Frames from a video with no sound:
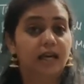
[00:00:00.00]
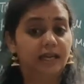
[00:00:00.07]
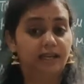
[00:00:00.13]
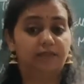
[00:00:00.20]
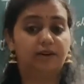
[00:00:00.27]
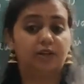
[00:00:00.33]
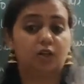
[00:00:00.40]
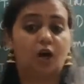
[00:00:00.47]
If
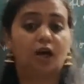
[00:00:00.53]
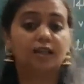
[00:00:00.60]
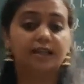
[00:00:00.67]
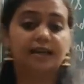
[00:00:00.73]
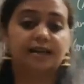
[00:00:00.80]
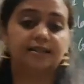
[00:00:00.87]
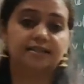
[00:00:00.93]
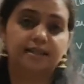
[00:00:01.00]
at all
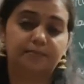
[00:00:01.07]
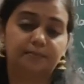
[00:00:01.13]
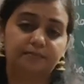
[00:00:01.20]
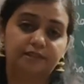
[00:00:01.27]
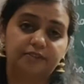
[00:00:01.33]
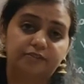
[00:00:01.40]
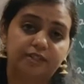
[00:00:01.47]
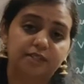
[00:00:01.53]
there is some
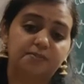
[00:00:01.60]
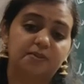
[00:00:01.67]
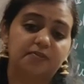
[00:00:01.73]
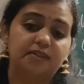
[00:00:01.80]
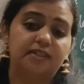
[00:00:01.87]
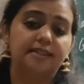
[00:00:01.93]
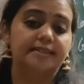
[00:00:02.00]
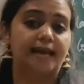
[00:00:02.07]
difference
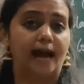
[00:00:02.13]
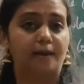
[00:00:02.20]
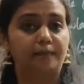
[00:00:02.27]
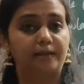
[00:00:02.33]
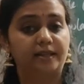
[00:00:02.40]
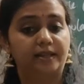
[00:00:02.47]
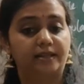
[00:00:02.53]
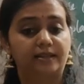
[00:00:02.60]
between the
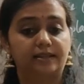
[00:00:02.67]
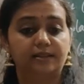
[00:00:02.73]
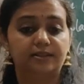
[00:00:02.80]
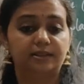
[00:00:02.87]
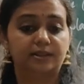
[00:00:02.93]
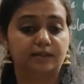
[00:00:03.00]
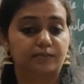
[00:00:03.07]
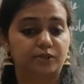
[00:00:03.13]
sample and the
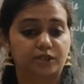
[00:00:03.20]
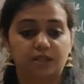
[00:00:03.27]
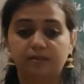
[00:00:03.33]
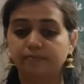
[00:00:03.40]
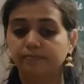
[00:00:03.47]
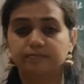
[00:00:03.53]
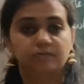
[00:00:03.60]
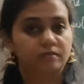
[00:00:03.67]
description,
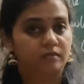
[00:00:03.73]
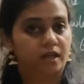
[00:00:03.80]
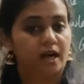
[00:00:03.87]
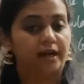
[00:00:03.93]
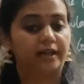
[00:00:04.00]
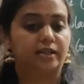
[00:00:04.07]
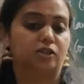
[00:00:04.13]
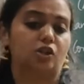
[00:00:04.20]

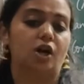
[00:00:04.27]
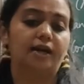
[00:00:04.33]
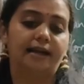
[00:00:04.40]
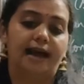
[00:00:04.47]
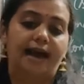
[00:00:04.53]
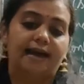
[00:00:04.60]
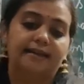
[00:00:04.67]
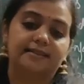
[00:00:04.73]
it is not
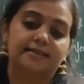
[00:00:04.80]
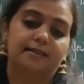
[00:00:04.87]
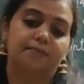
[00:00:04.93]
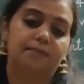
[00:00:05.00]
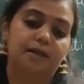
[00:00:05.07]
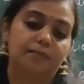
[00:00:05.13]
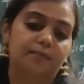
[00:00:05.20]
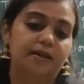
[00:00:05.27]

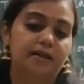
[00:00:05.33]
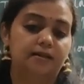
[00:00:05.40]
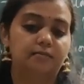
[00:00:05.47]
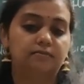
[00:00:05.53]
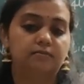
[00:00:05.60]
acceptable.